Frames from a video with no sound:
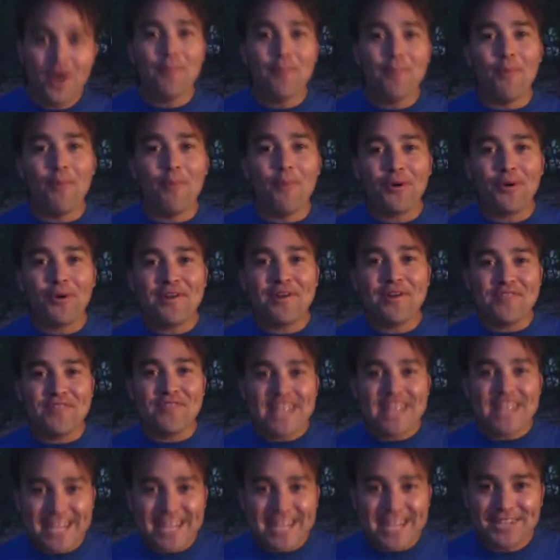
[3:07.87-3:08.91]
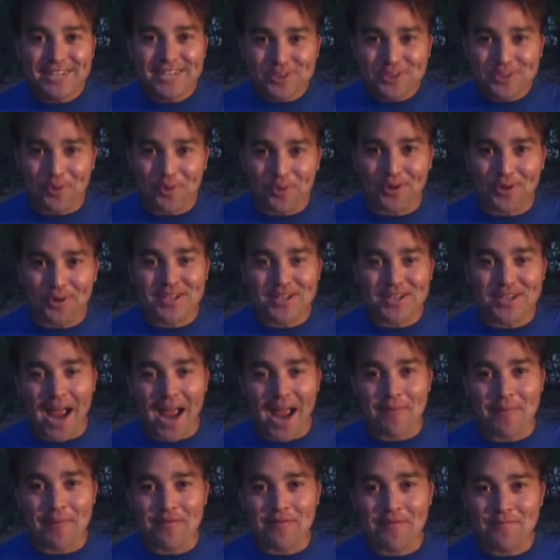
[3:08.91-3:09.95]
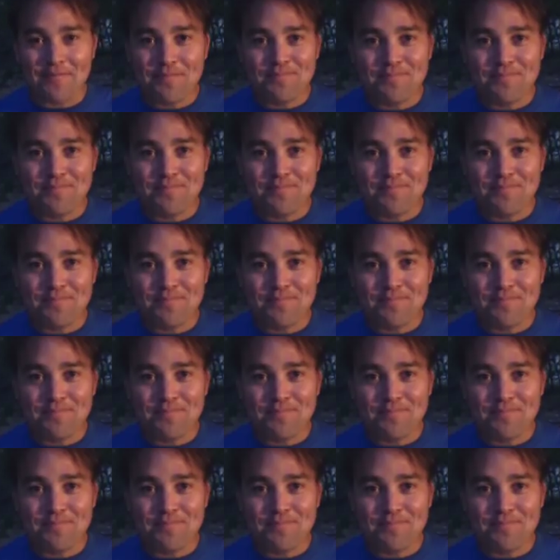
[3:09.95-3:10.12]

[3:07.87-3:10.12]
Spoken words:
more of the indoor type of